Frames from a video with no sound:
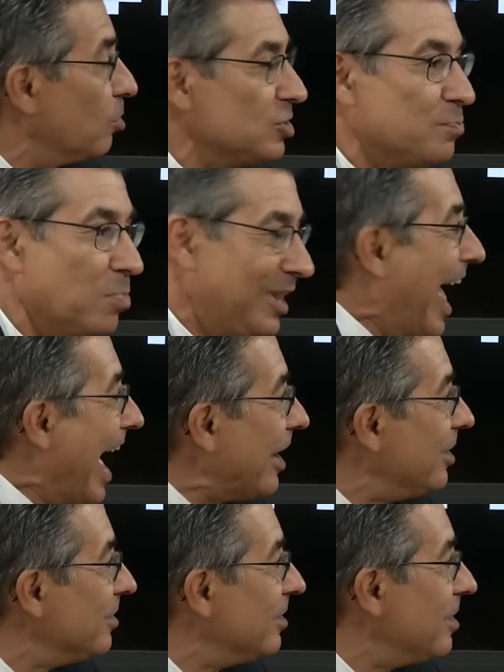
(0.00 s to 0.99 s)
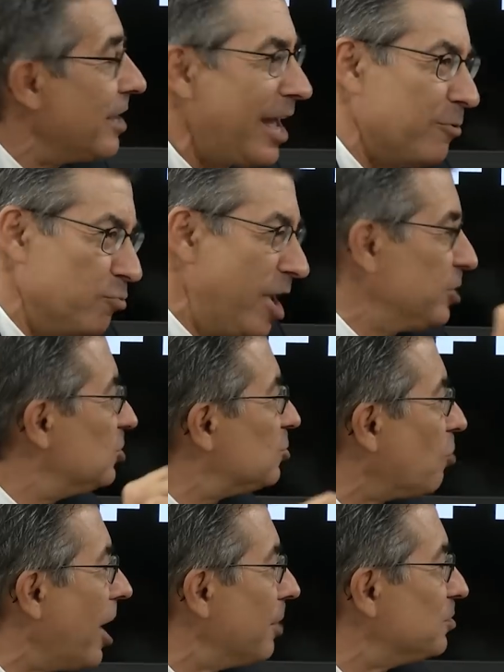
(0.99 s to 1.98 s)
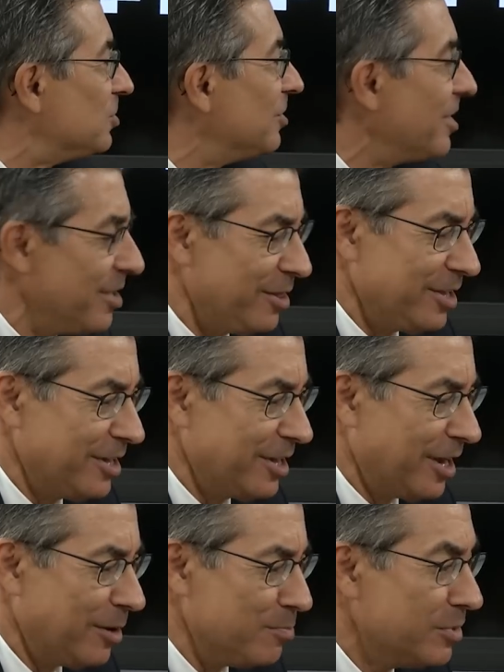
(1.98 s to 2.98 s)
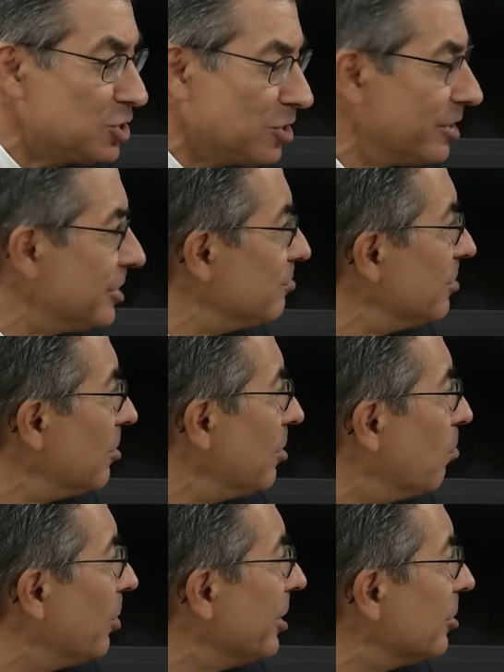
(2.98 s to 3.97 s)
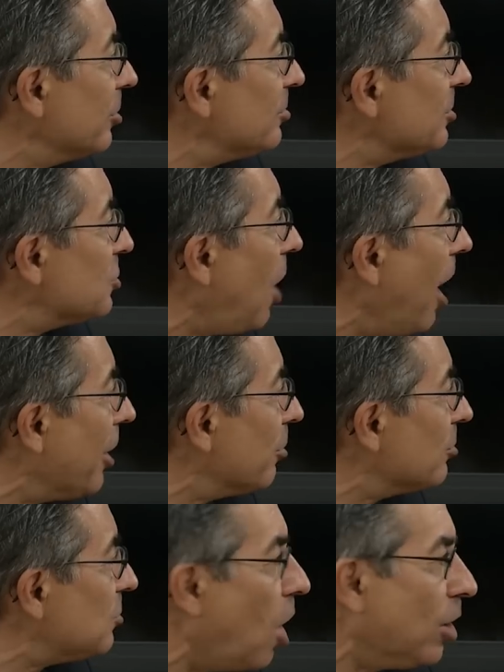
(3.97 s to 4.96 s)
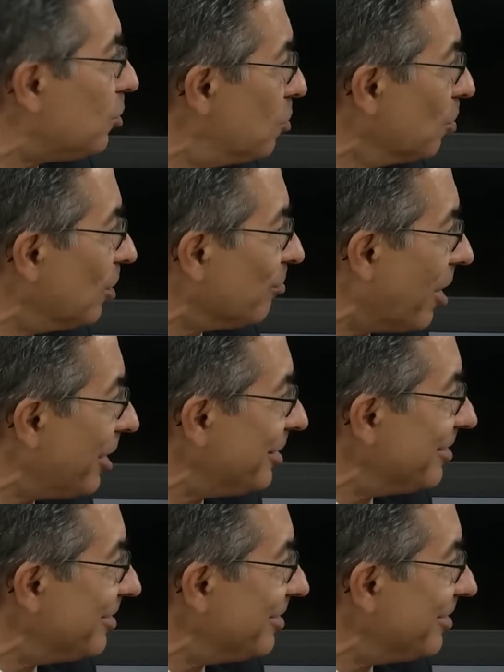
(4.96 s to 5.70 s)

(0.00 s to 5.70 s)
Was black, had red stripes, the Michelin wheels and tires, all cool, right?